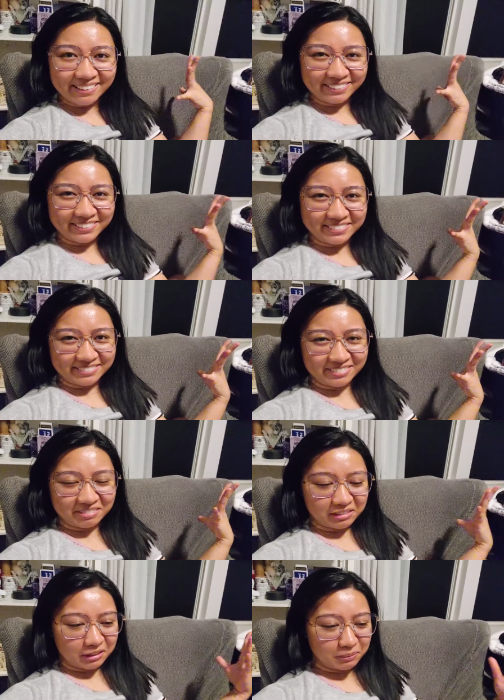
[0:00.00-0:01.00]
Hello,
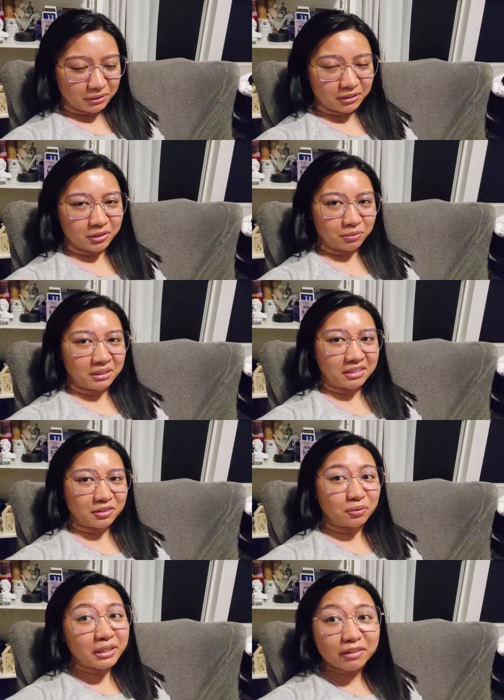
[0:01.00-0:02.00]
welcome to this
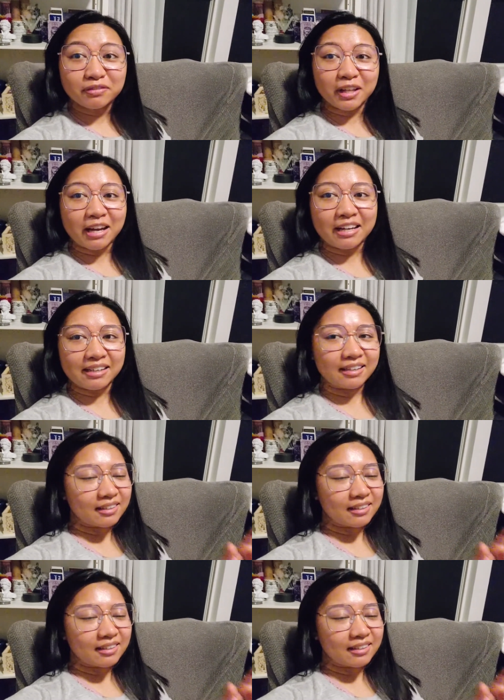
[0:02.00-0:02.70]
week's reading vlog.